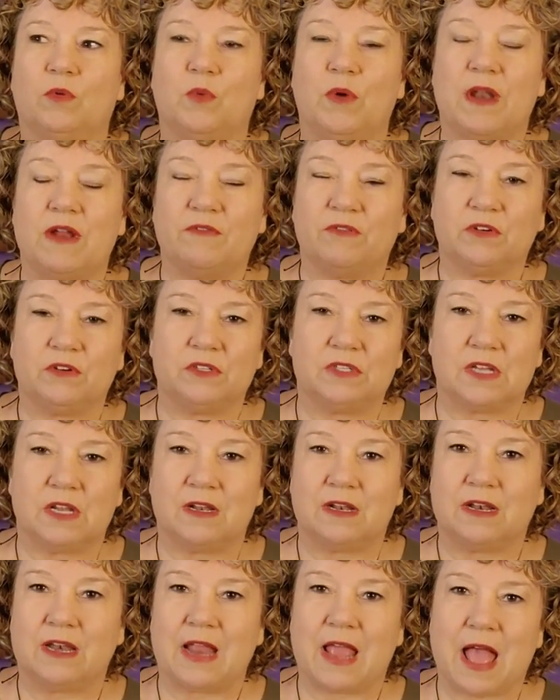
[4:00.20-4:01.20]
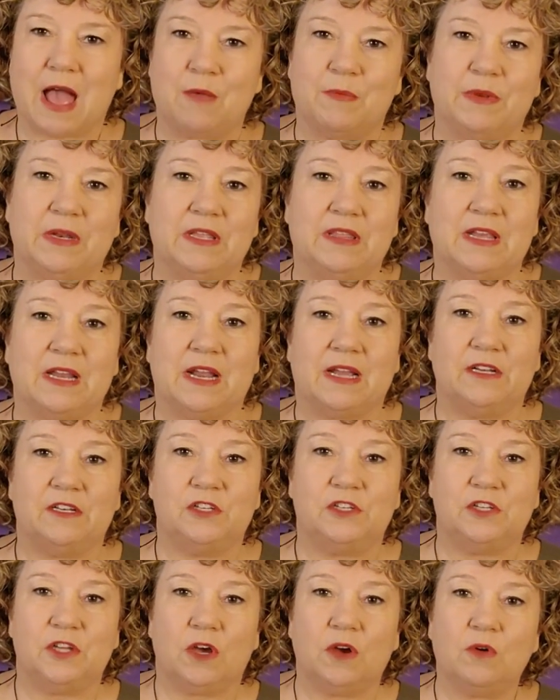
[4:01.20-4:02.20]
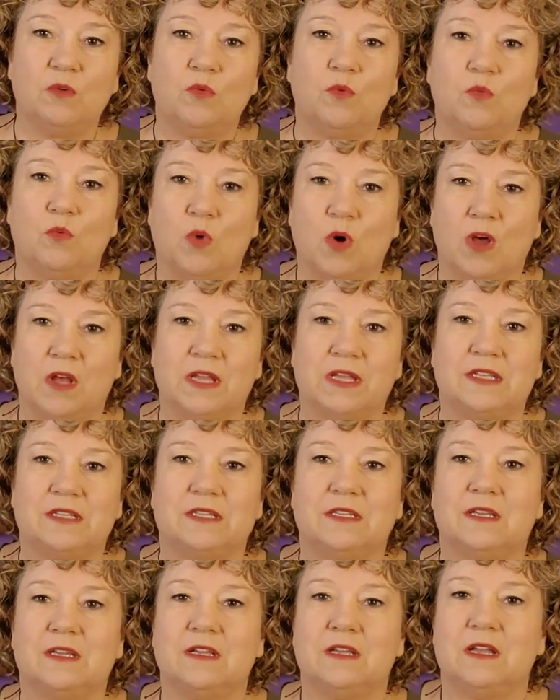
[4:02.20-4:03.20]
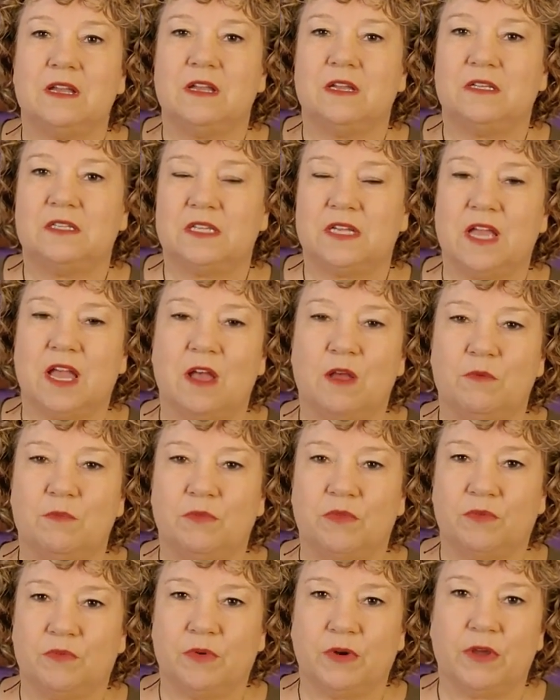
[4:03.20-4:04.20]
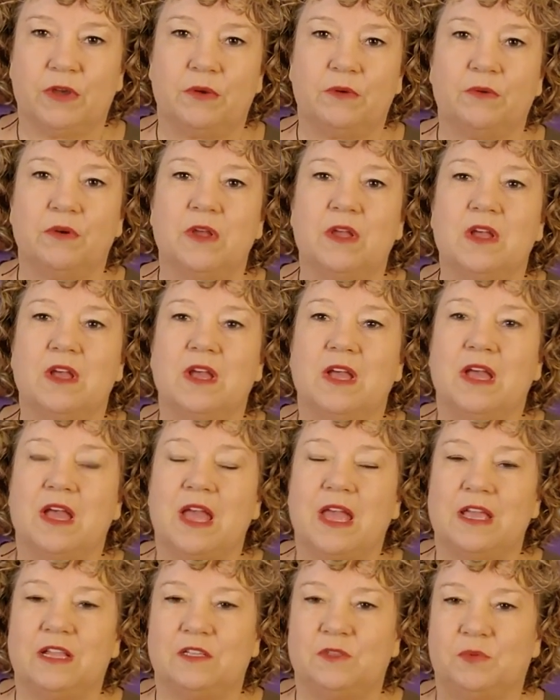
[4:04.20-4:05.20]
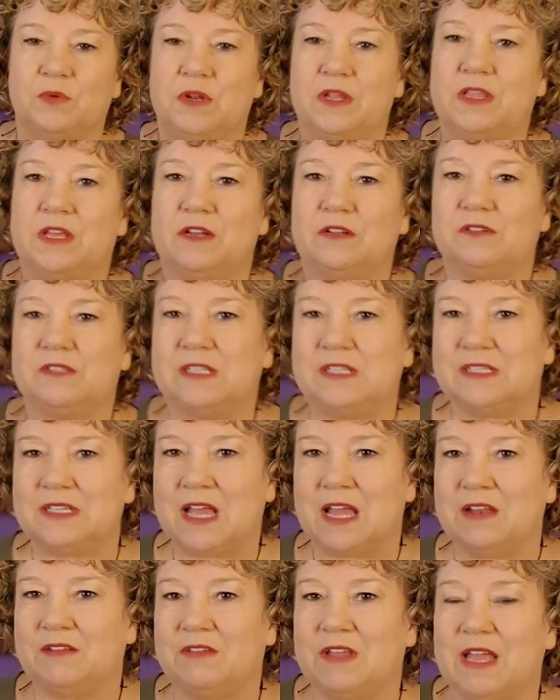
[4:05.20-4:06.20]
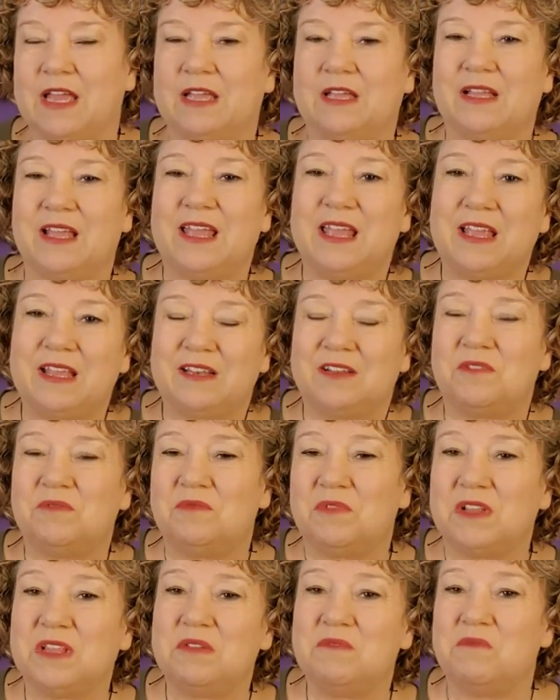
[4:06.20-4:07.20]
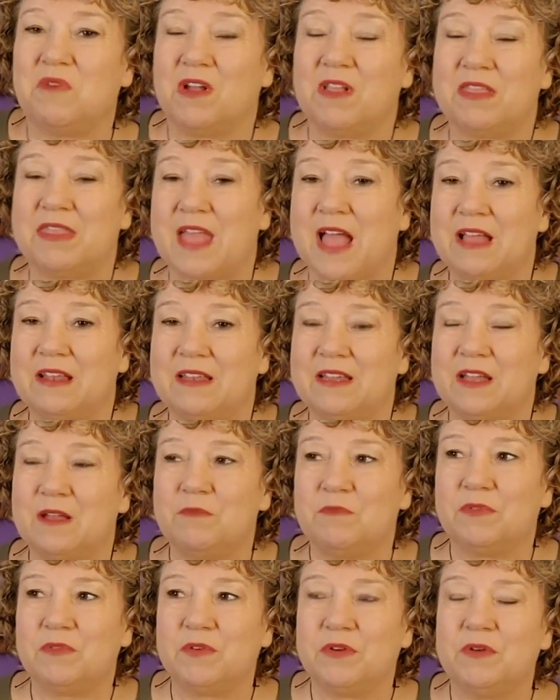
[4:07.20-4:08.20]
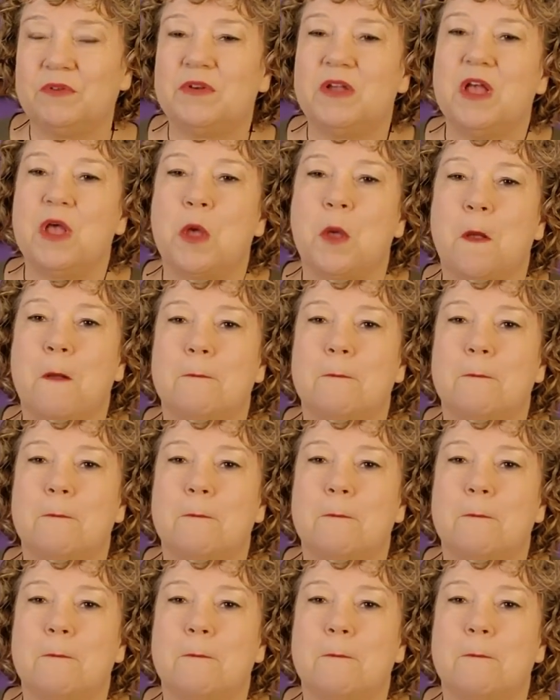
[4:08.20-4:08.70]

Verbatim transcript: or whatever's happening that I don't want to come through it's one of those, it's kind of like, eh, don't really want that to come through.